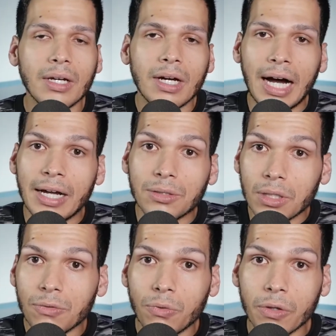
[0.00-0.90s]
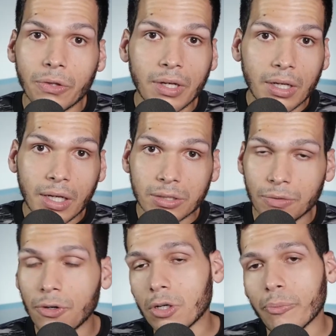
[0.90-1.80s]
I live with
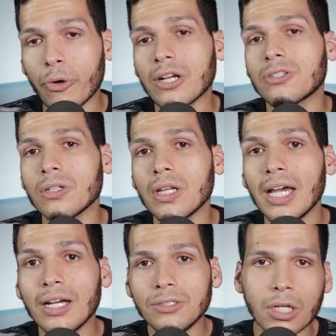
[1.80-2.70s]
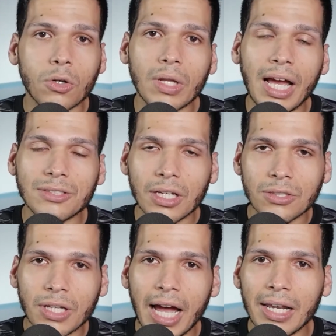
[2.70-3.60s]
severe depression, generalized
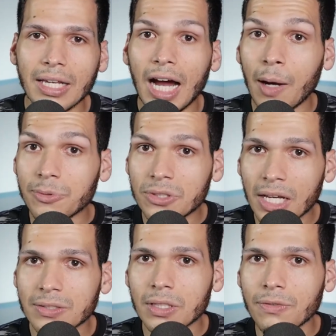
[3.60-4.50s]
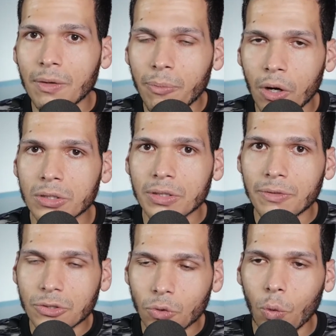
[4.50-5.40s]
anxiety, obsessive compulsive
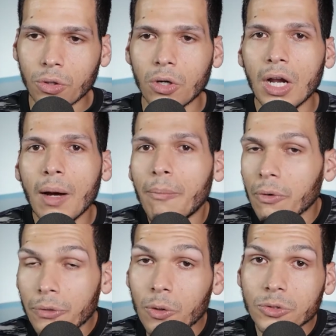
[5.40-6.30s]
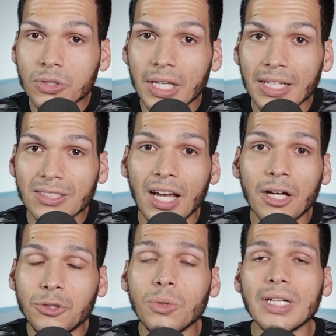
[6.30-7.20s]
disorder, but those things
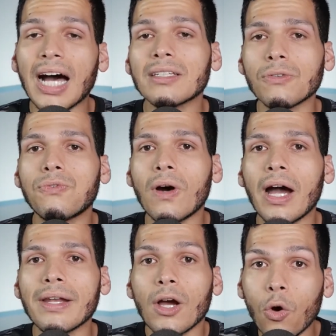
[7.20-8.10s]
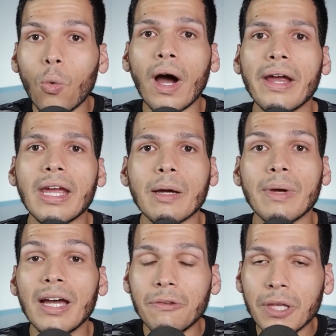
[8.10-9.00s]
do not define who I am.
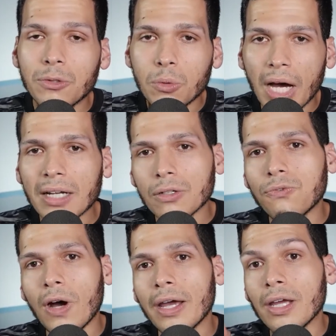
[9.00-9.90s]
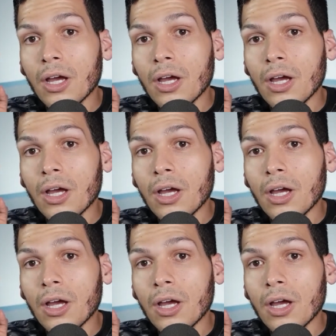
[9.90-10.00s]
They do not define